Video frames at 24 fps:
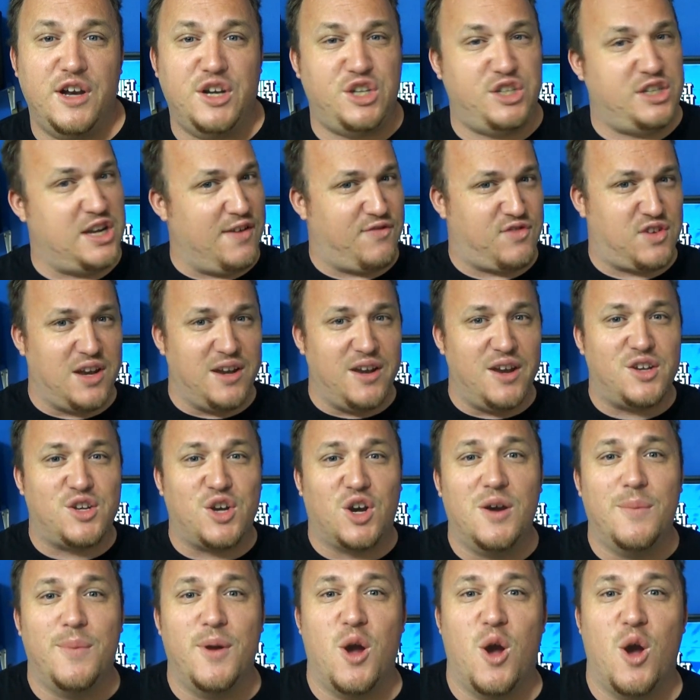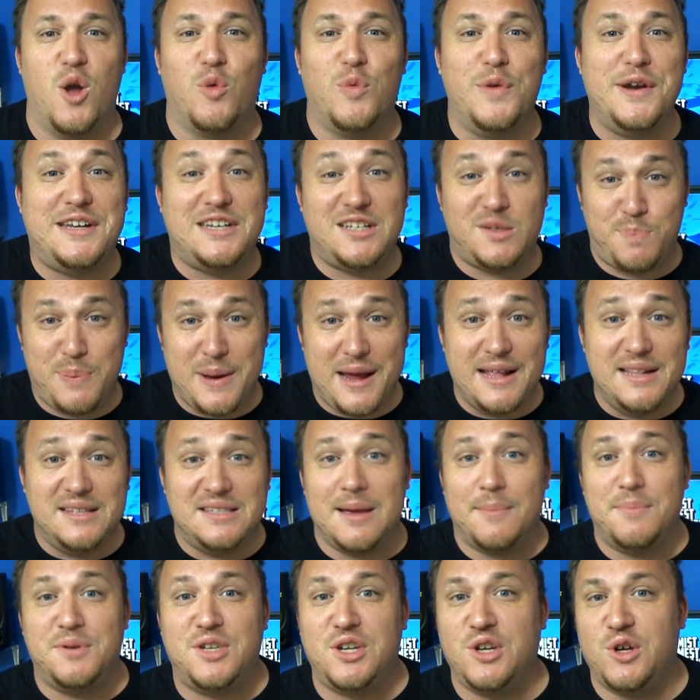shift into turbo and reach speeds
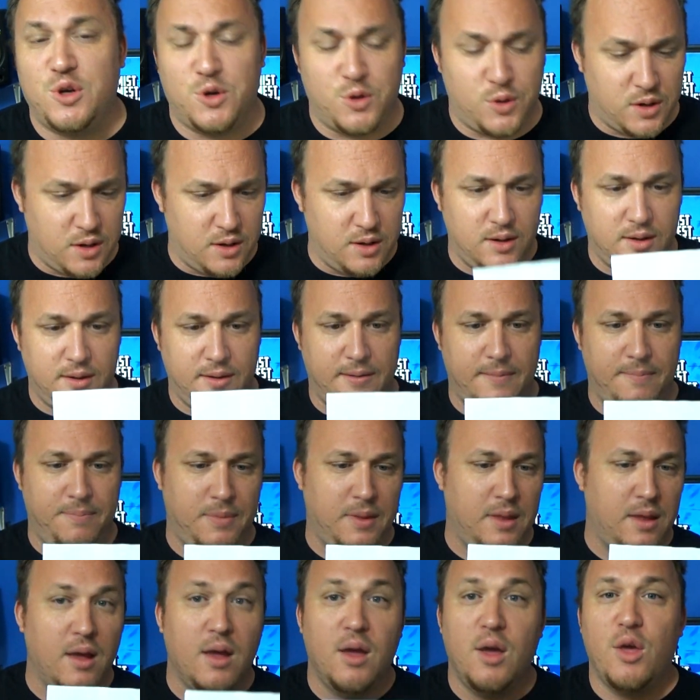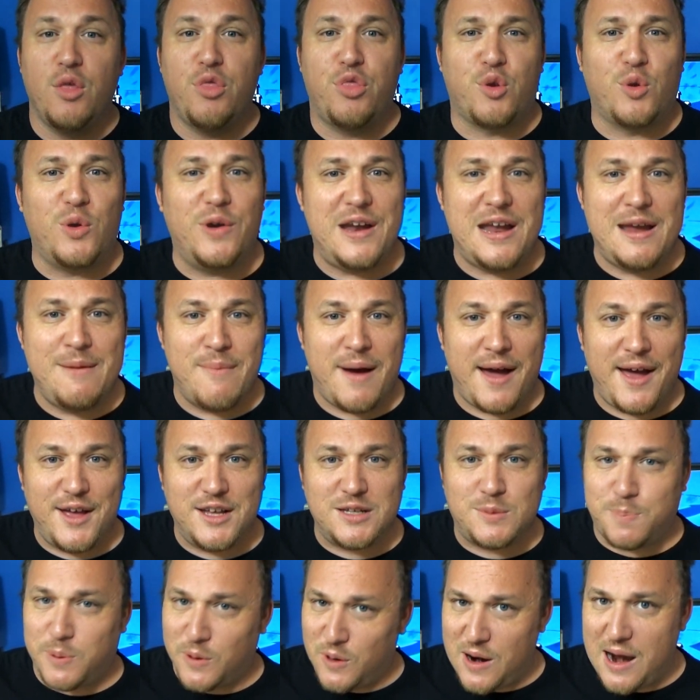up to 3
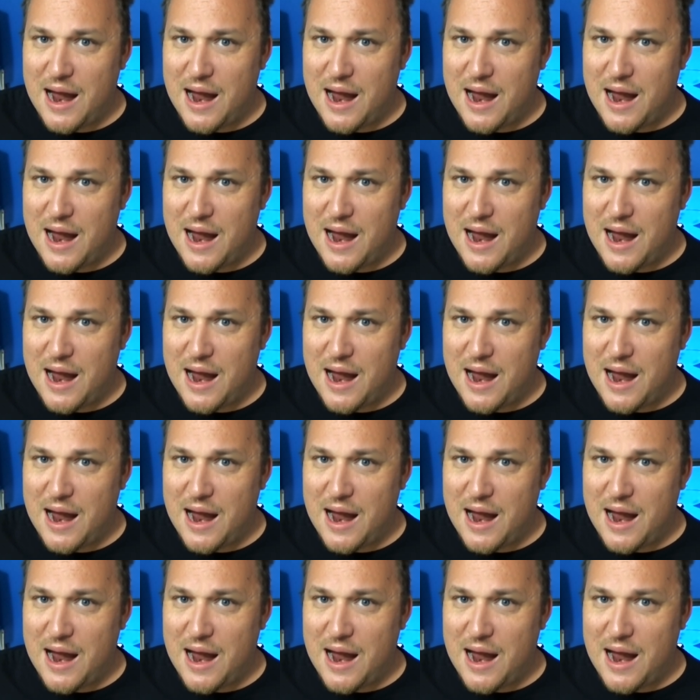miles per